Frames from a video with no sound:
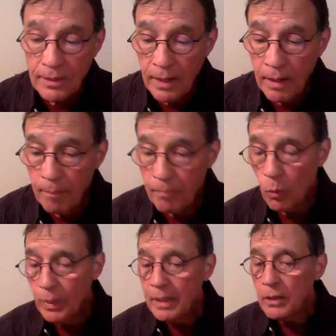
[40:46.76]
The
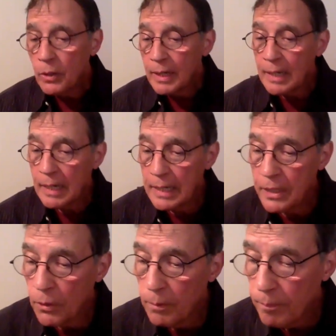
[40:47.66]
way to look at an
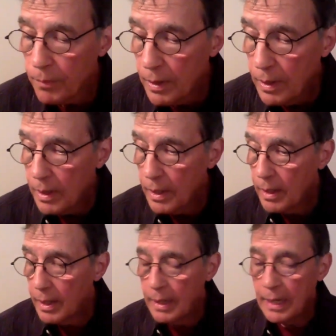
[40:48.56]
ego,
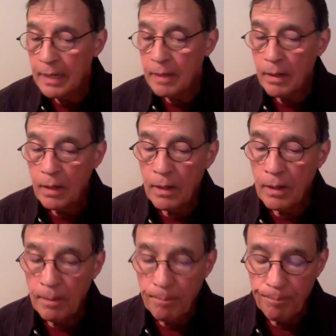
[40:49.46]
again,
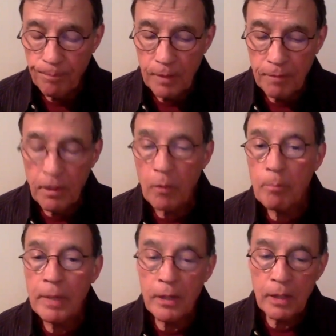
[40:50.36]

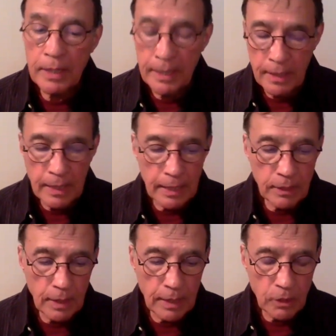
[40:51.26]
developmentally
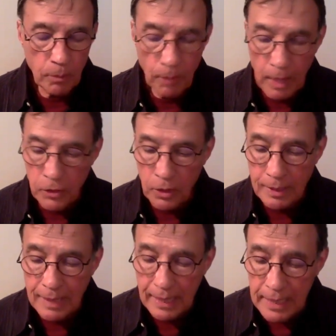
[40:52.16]
and
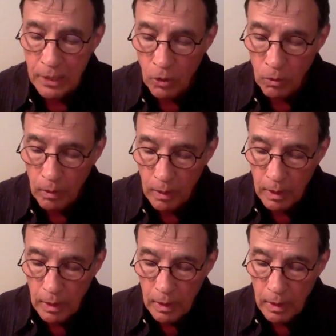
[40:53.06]
anthropologically, the ego,
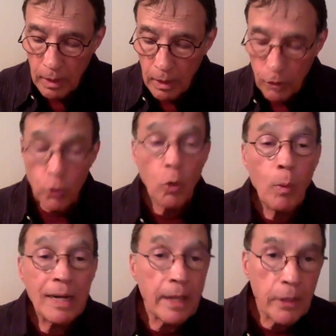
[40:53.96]
you don't
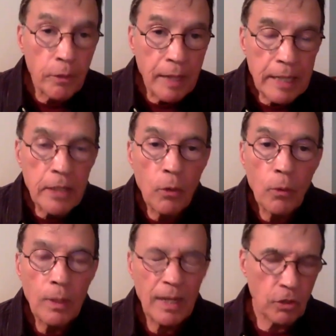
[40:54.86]
want to kill the
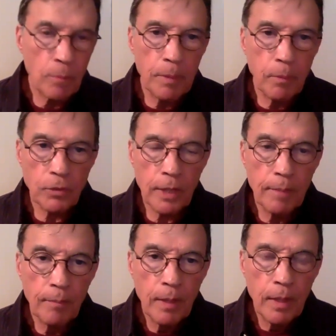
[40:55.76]
ego, like some people say.
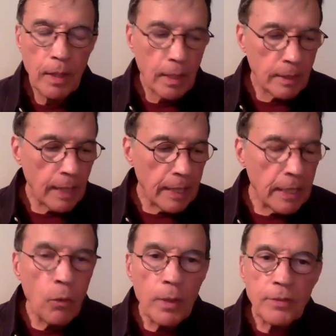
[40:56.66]
The
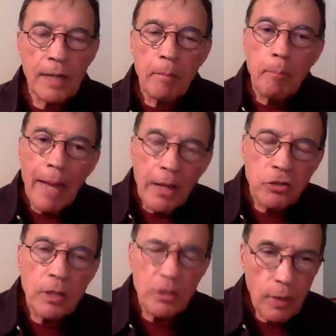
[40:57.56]
ego is that
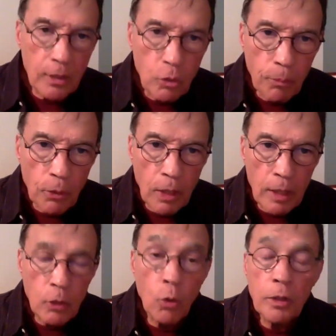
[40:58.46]
mask that you have to put
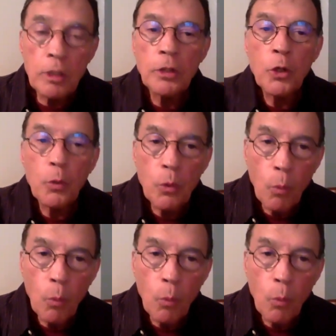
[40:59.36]
on in order to deal with the